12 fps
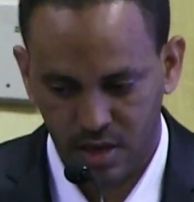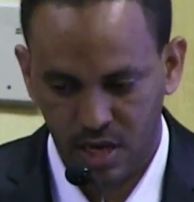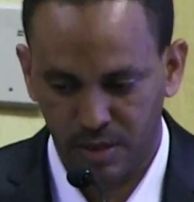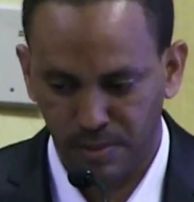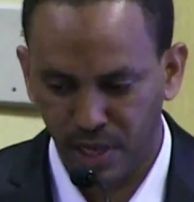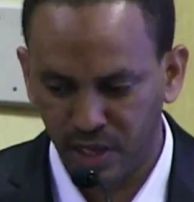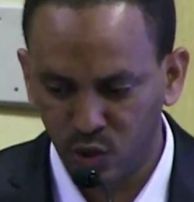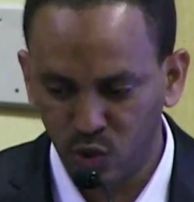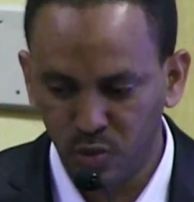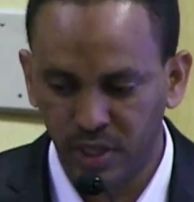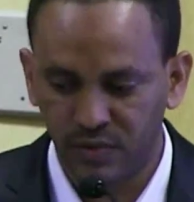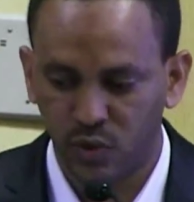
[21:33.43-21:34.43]
And married
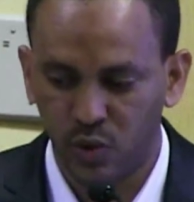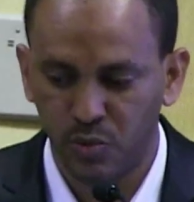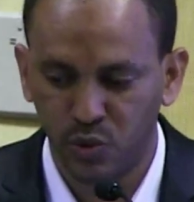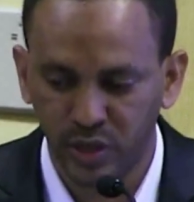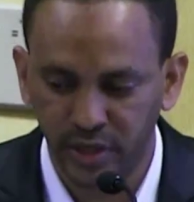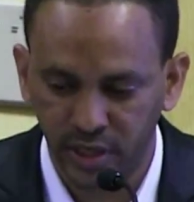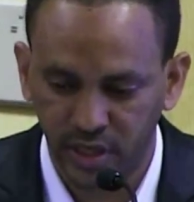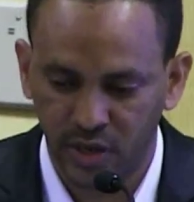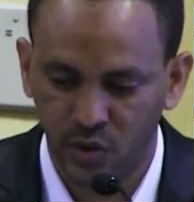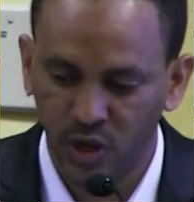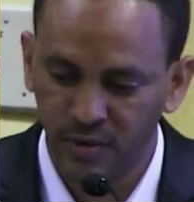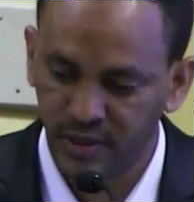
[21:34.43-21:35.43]
women from Burundi and
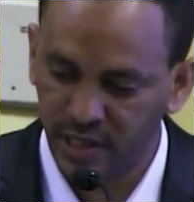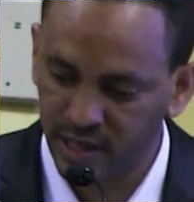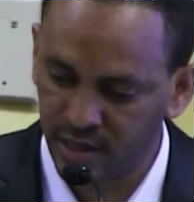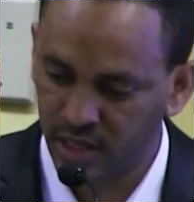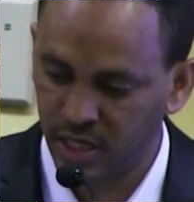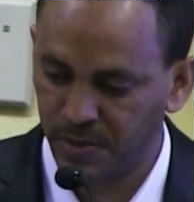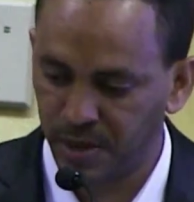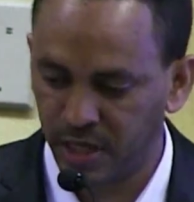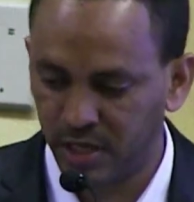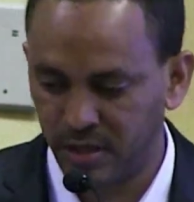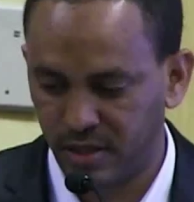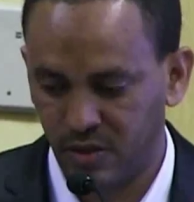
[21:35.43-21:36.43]
not living together
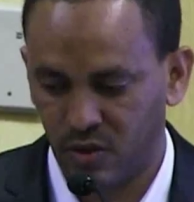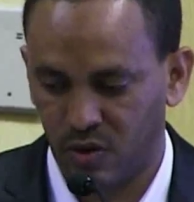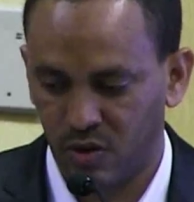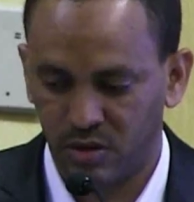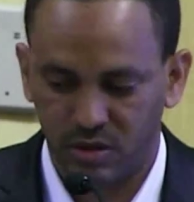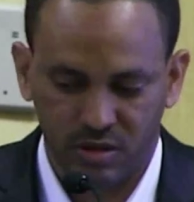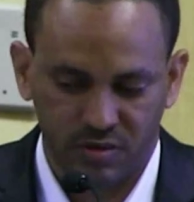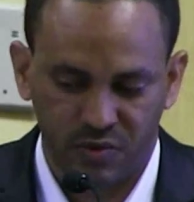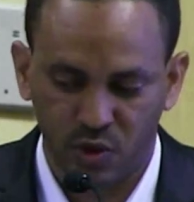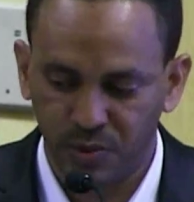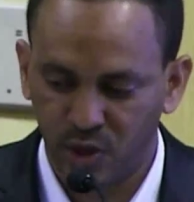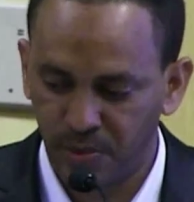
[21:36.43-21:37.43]
separated or
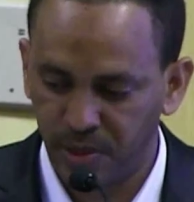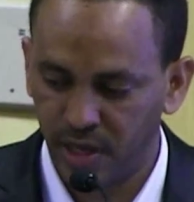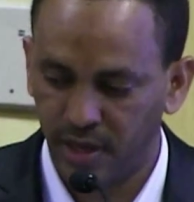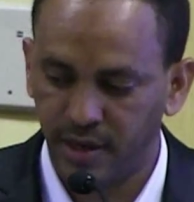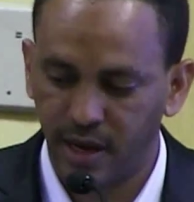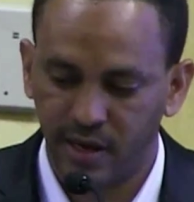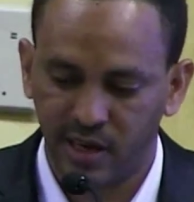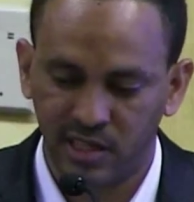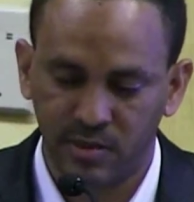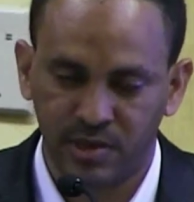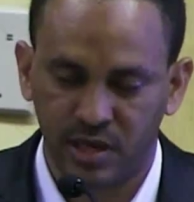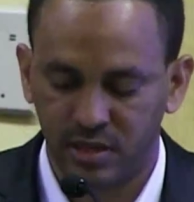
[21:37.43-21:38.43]
from Ethiopia had higher
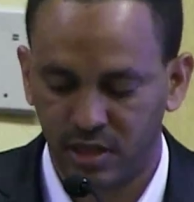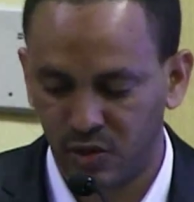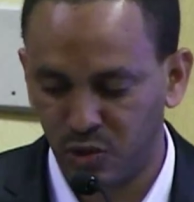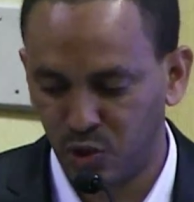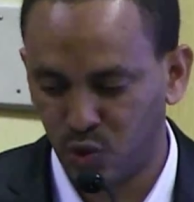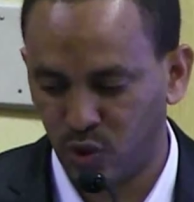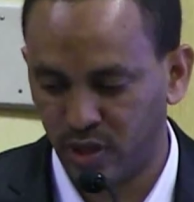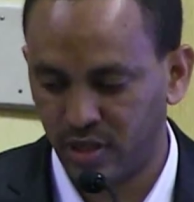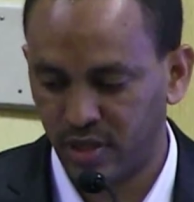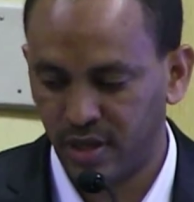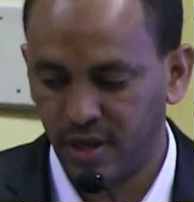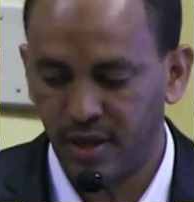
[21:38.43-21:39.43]
acceptance attitudes
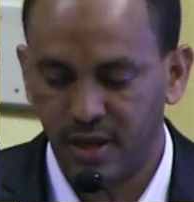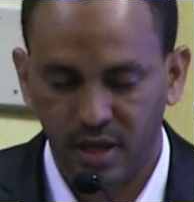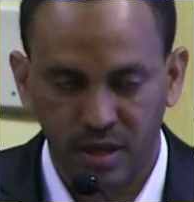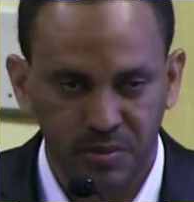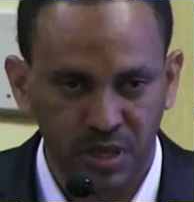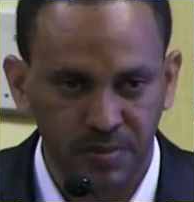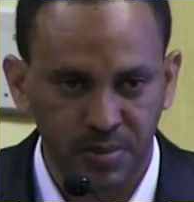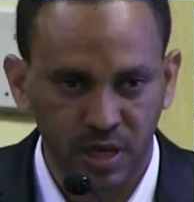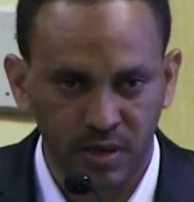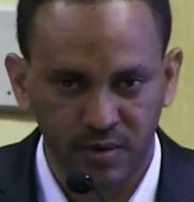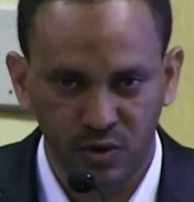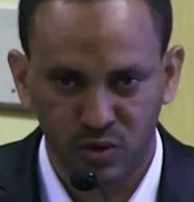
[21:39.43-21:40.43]
towards people
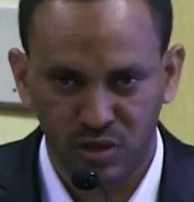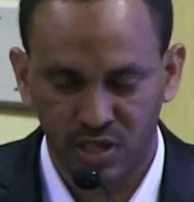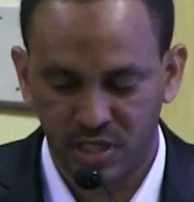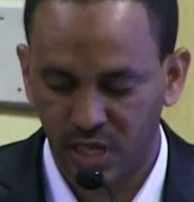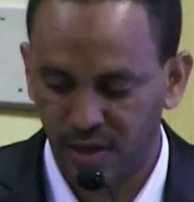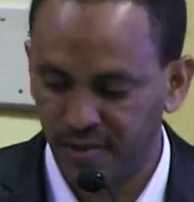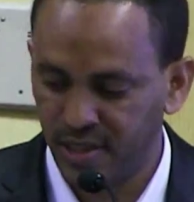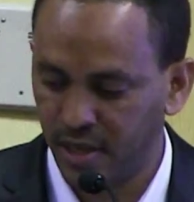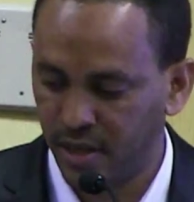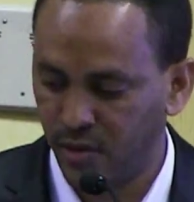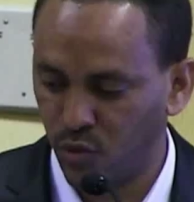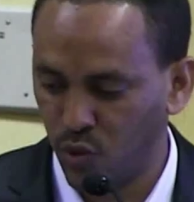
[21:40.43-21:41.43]
living with HIV
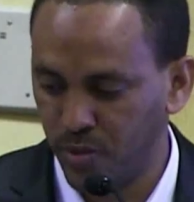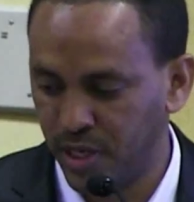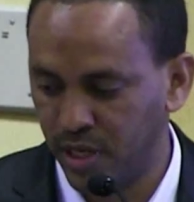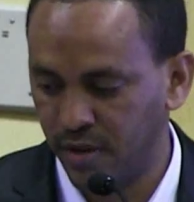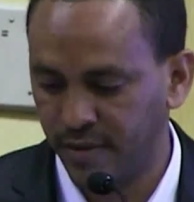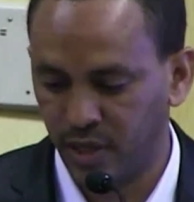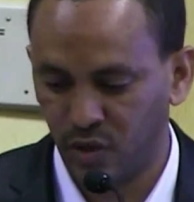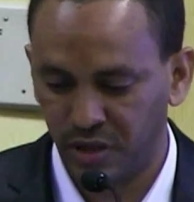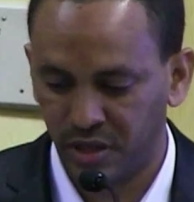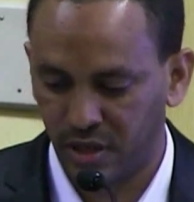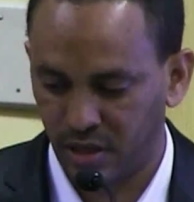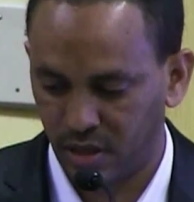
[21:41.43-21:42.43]
than women never in
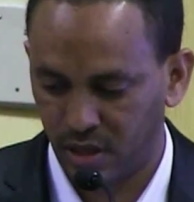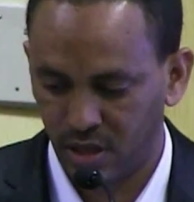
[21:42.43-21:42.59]
union.